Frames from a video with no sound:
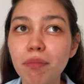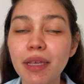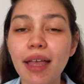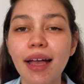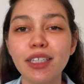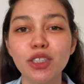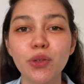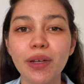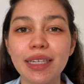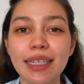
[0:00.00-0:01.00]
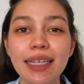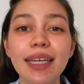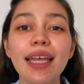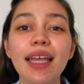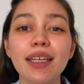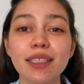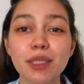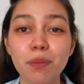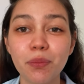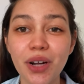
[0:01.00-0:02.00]
be adequately
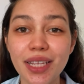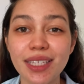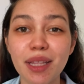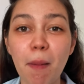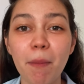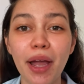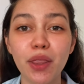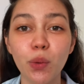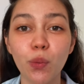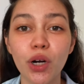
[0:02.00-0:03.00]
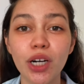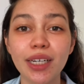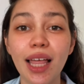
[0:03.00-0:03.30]
expressed by the word